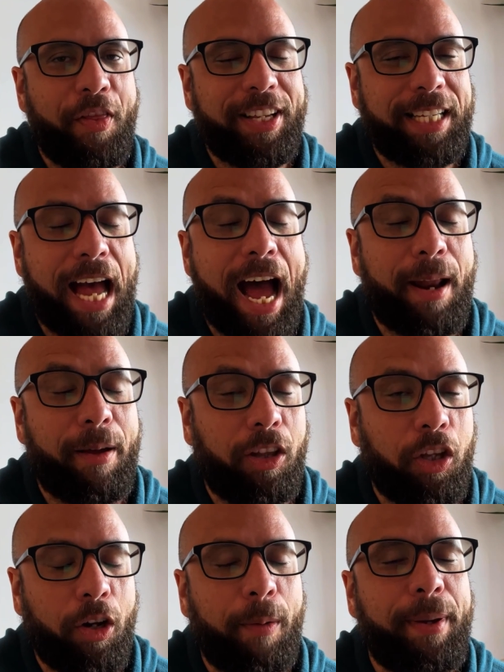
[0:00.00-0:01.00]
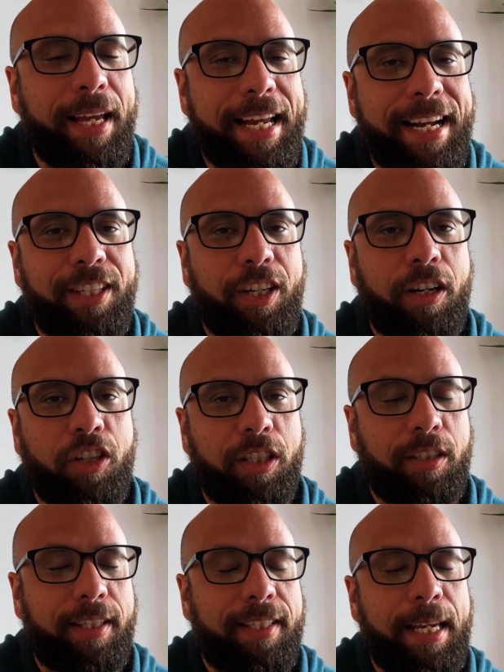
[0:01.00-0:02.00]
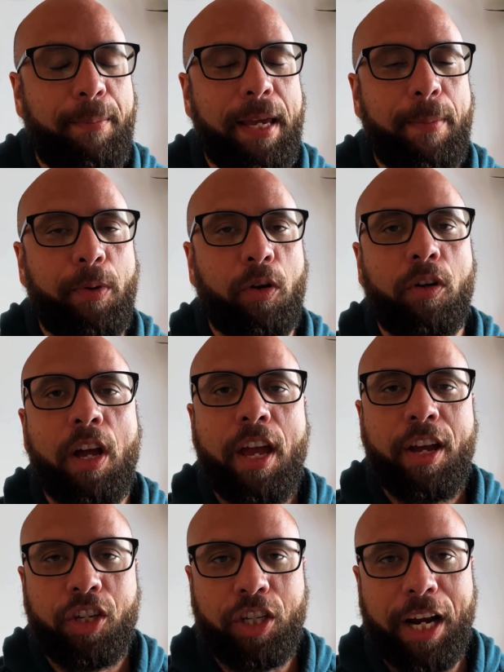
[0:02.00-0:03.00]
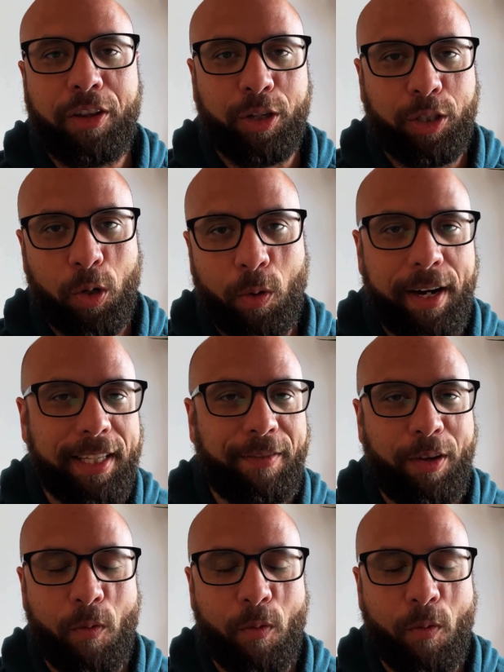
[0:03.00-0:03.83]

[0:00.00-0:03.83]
it's got a little bit easier just to see people share their stories. If you